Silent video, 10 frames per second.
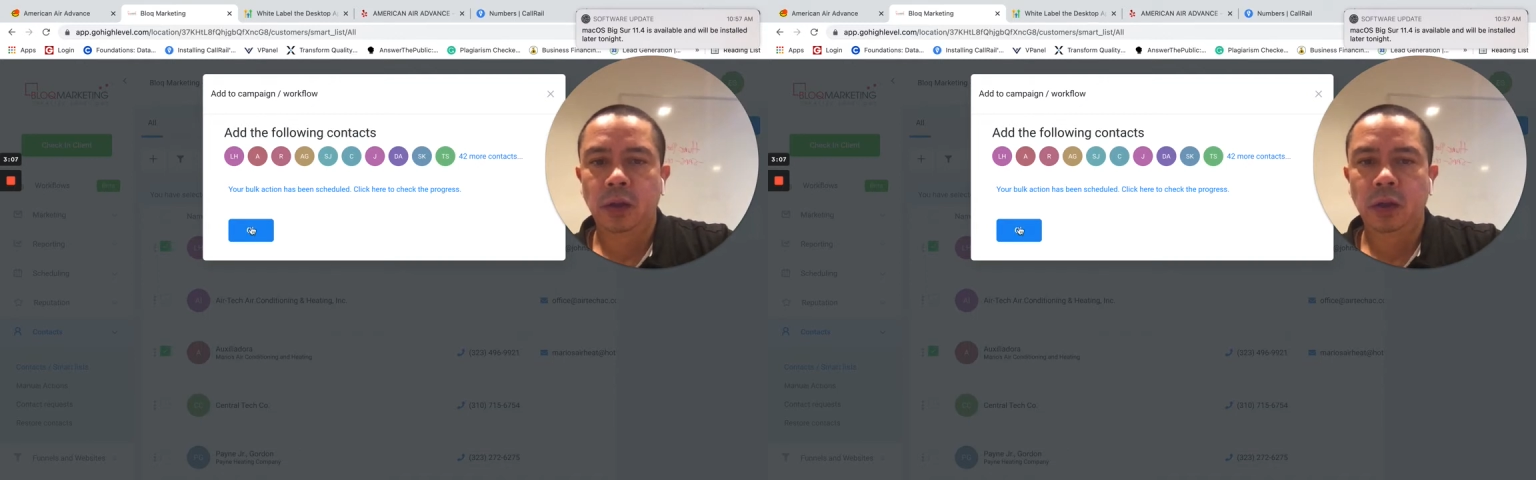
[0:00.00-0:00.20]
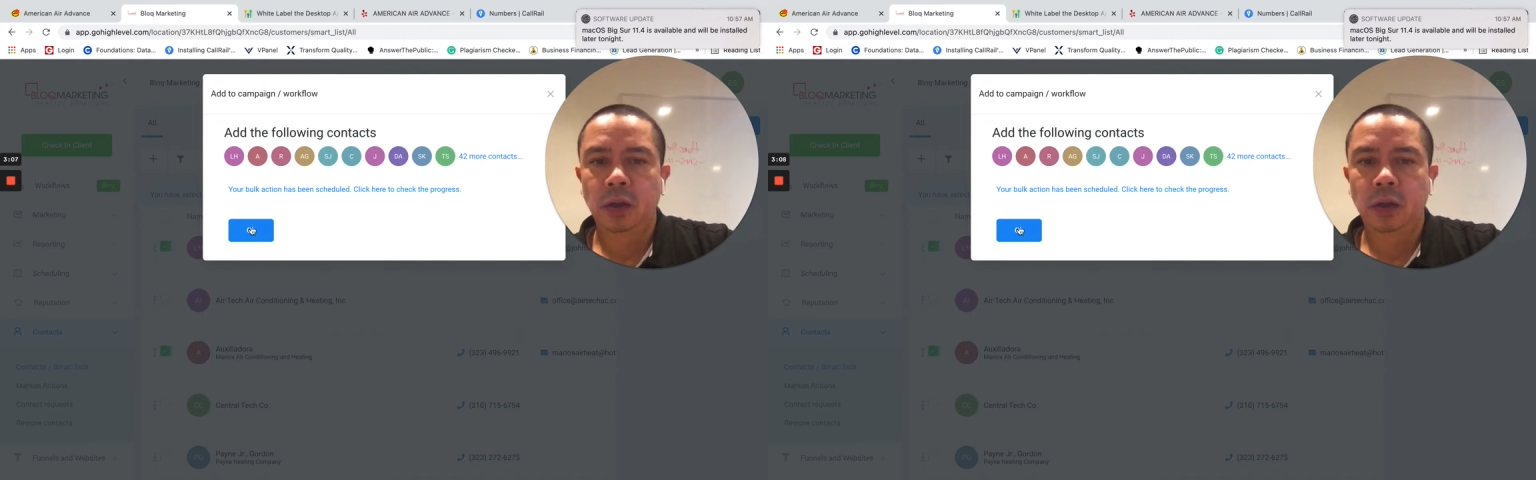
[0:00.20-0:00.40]

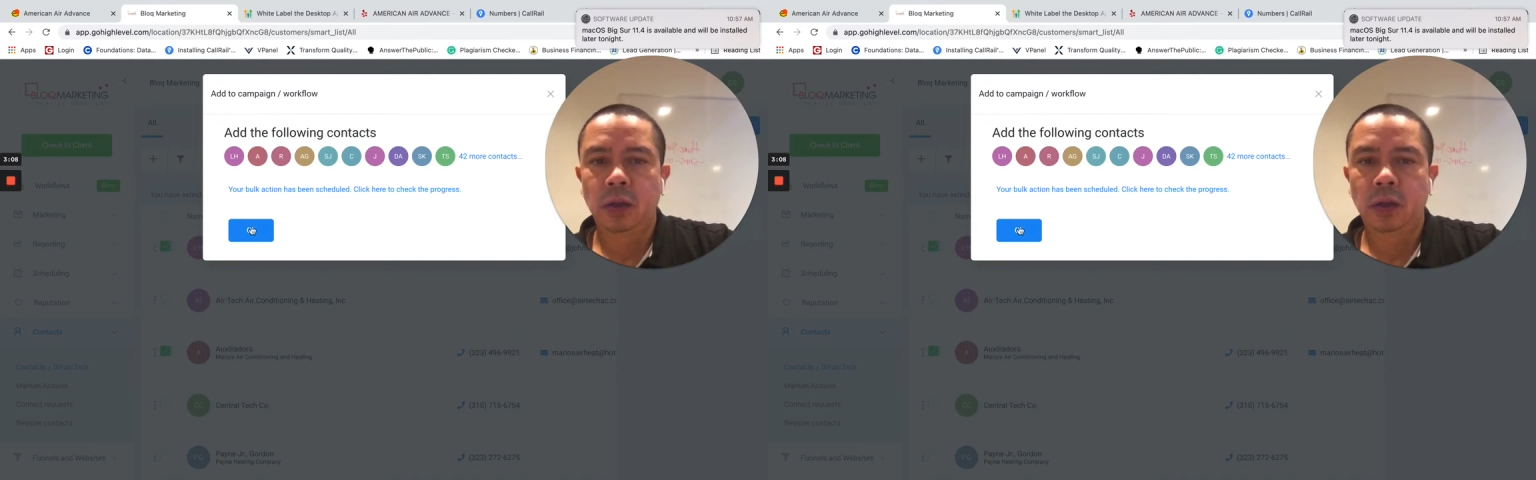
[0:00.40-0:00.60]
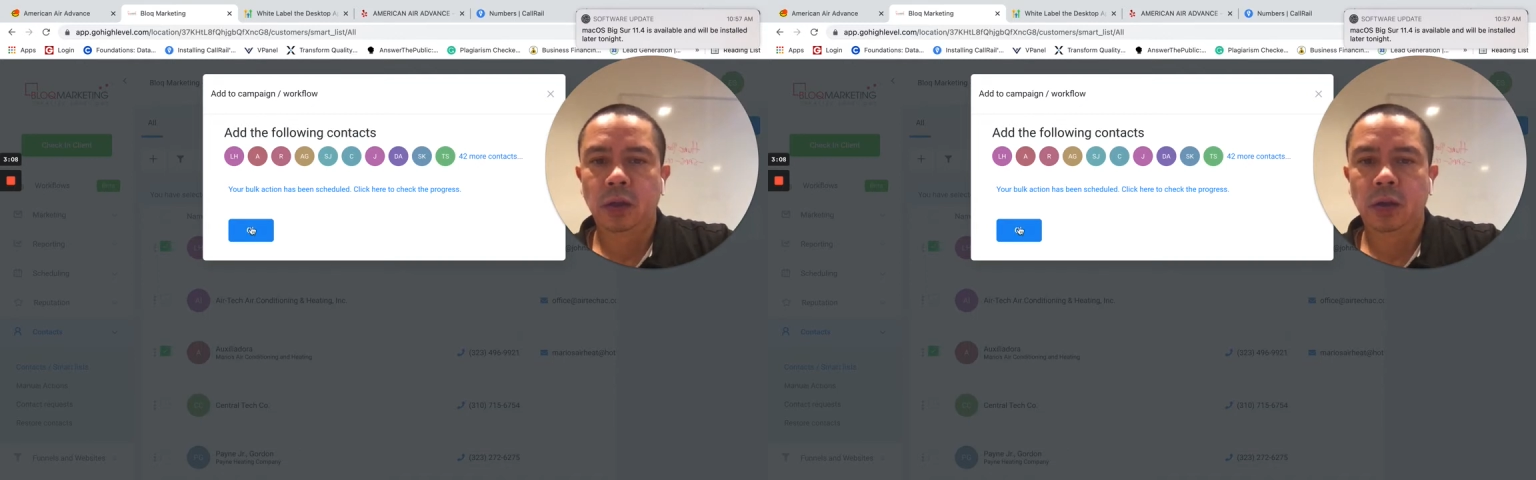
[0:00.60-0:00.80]

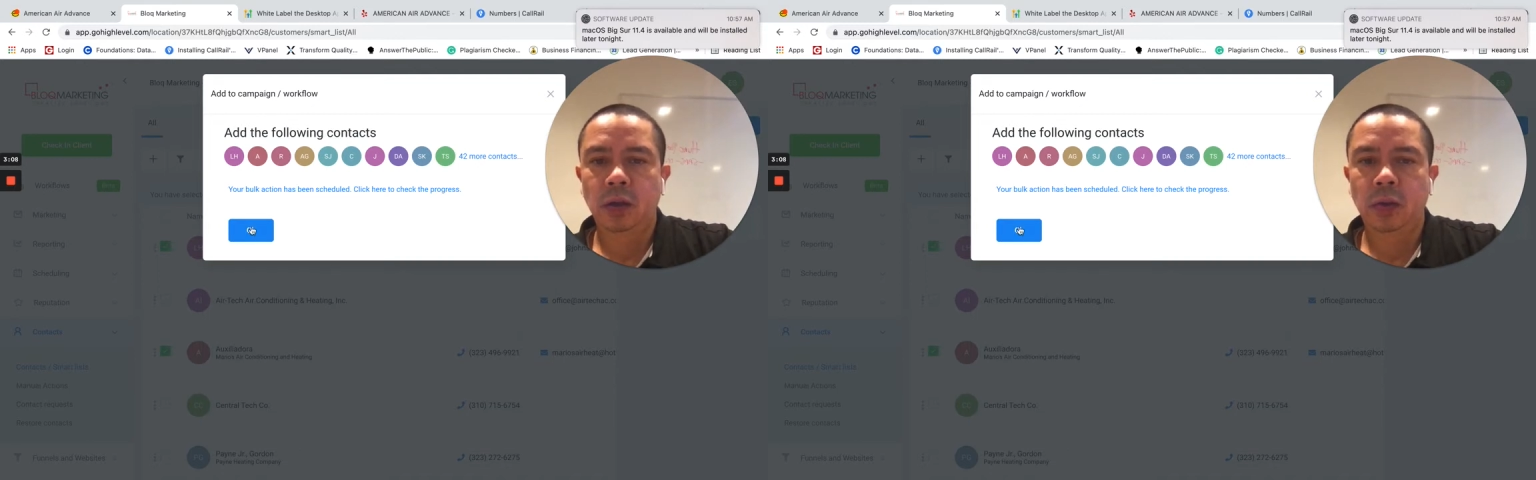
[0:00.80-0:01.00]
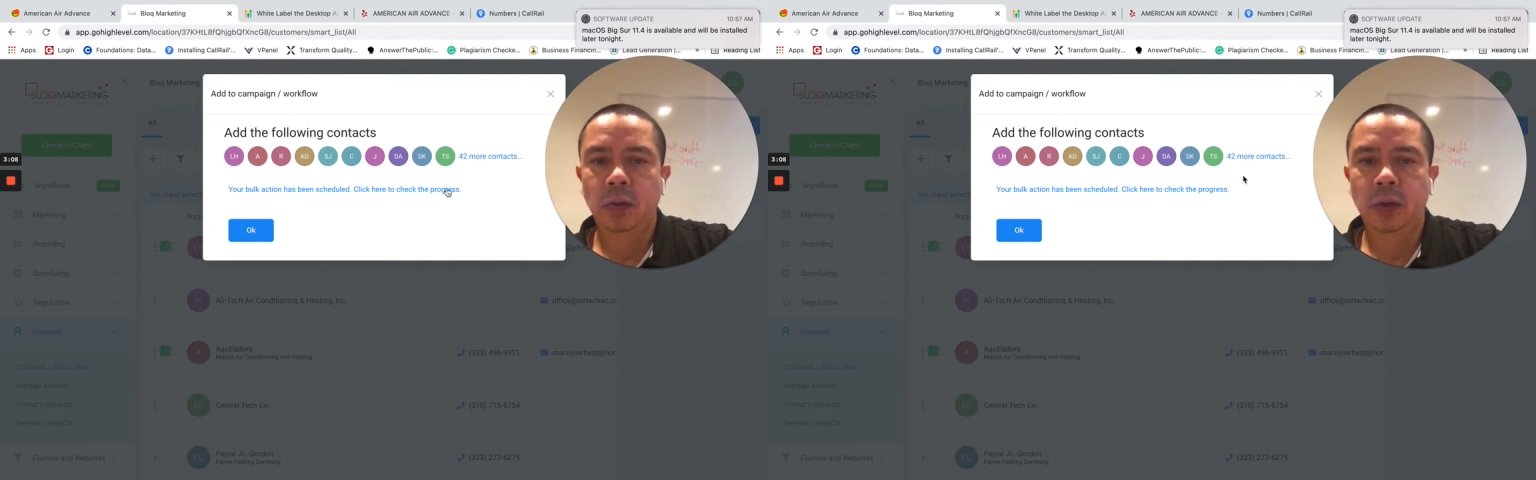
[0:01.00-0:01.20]
And
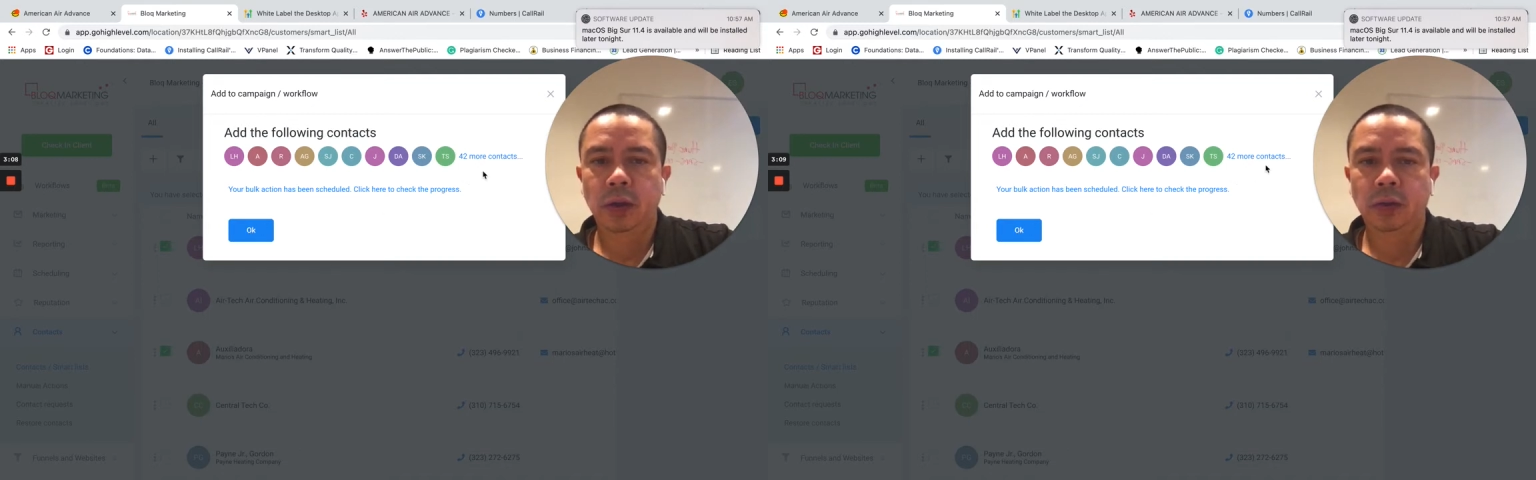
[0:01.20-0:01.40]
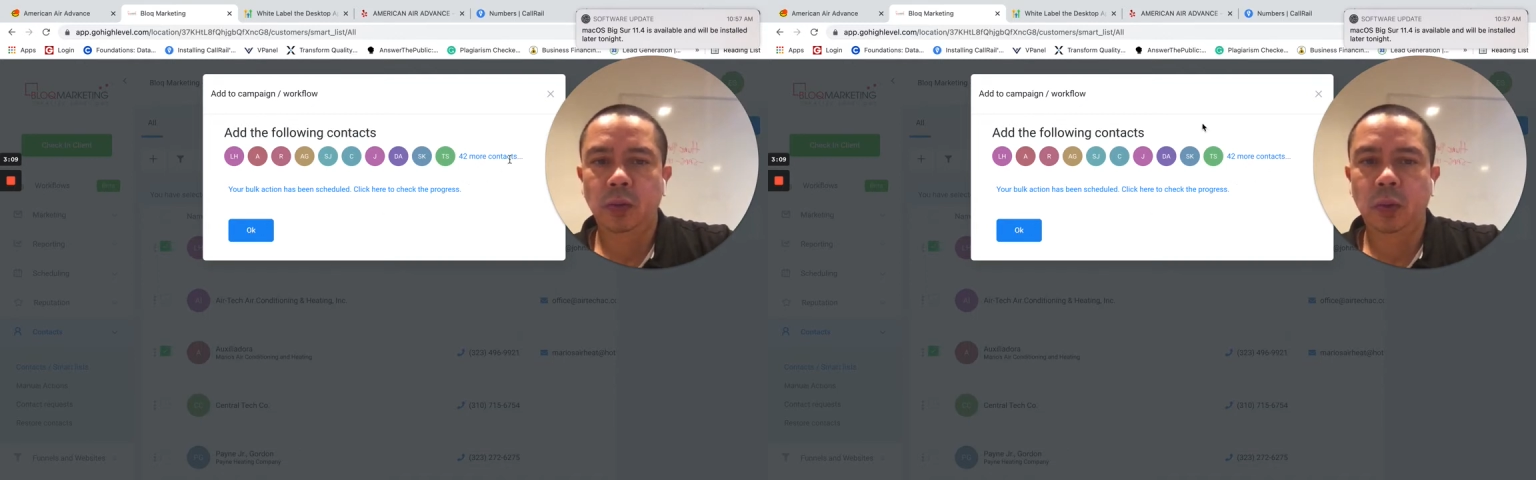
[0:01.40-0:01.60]
okay,
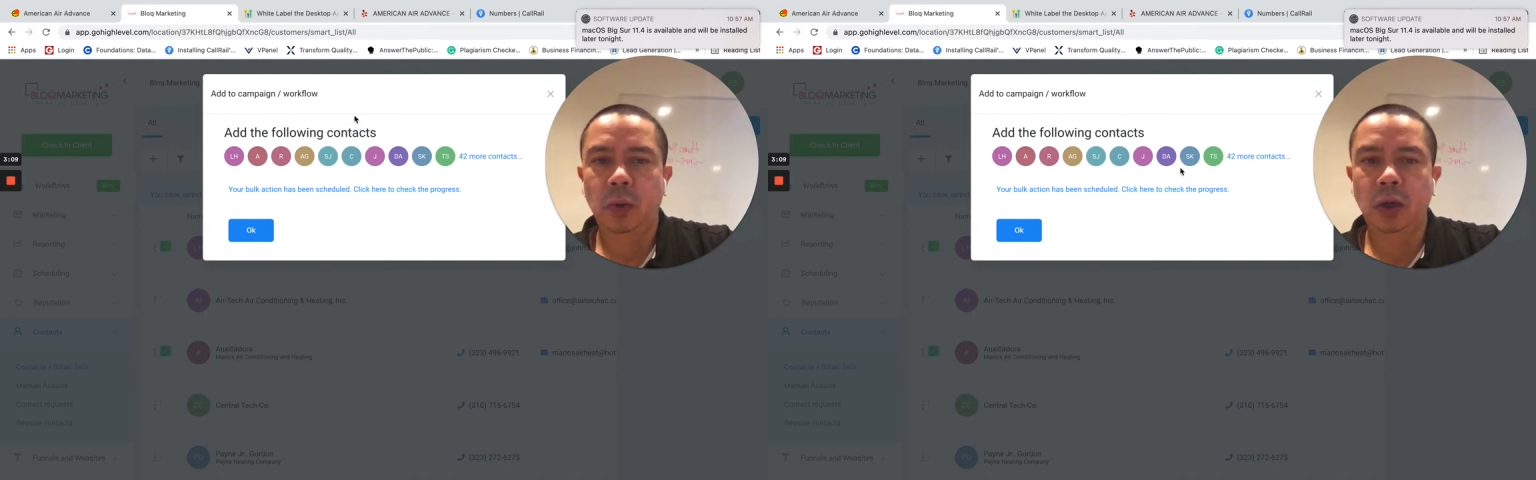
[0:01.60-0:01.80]
so we work